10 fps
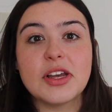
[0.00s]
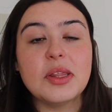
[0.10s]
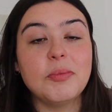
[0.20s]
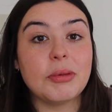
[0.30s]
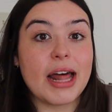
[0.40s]

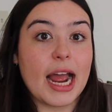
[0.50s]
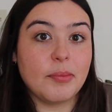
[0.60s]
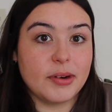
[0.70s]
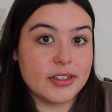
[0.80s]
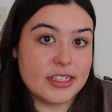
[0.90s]
all the
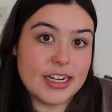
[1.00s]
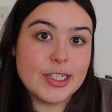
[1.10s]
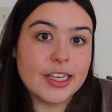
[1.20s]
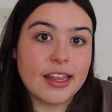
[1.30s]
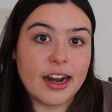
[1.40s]
Blackbird
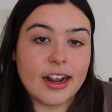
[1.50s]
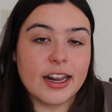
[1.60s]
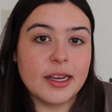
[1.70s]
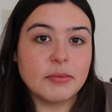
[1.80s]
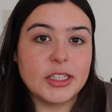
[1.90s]
stitching that I got
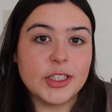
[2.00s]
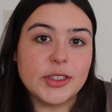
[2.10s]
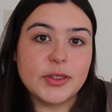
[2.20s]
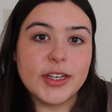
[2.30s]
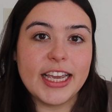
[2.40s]
up
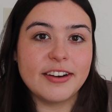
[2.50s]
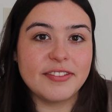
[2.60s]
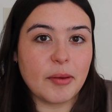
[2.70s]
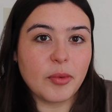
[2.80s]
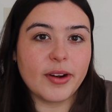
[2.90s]
to in
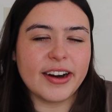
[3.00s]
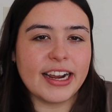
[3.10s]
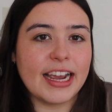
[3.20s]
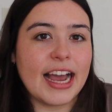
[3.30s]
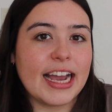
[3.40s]

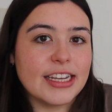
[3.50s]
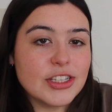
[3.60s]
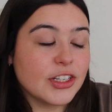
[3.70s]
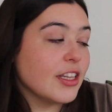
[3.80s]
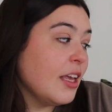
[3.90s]
February. I
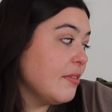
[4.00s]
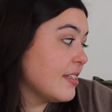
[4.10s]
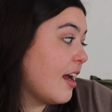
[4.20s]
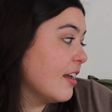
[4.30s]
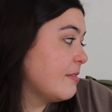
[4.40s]
certainly was
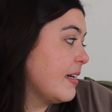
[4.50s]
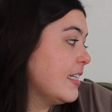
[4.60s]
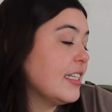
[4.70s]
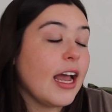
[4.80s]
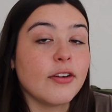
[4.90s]
not
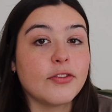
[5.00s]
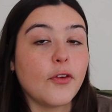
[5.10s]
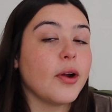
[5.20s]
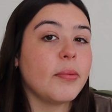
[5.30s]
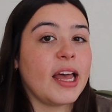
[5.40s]
expecting to have
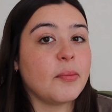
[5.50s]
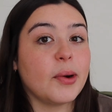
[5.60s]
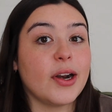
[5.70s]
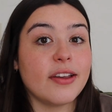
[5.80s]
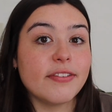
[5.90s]
4
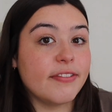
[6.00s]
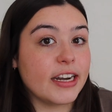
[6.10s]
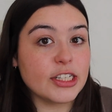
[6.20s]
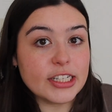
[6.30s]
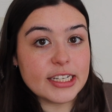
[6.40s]
Blackbird
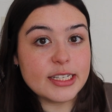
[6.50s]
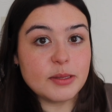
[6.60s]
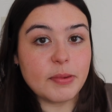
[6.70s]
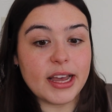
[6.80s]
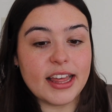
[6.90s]

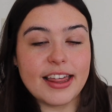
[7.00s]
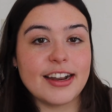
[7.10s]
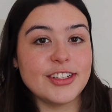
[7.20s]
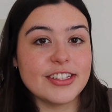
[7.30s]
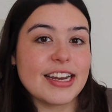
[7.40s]
finishes, but
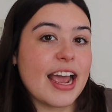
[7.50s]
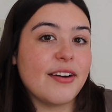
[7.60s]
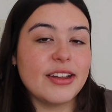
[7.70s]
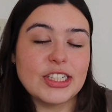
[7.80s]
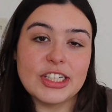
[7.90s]
that is just
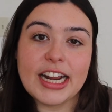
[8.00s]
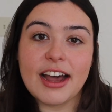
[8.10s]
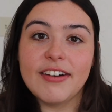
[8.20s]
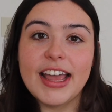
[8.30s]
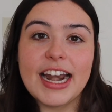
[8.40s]
how it turned
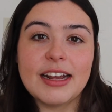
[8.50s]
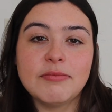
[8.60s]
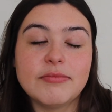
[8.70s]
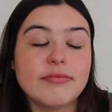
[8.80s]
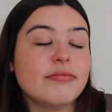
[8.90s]
out, and
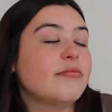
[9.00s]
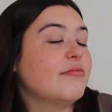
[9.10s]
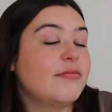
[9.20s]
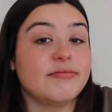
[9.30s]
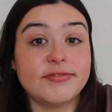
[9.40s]
I'm
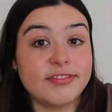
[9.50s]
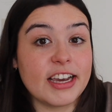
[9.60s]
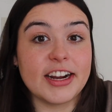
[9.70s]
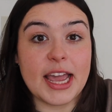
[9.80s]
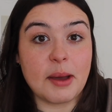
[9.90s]

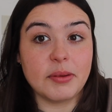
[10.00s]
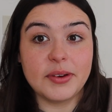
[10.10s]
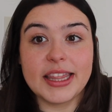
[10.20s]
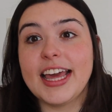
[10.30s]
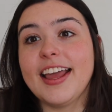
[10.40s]
very happy
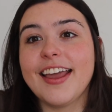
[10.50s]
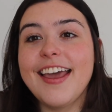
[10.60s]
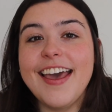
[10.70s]
with it.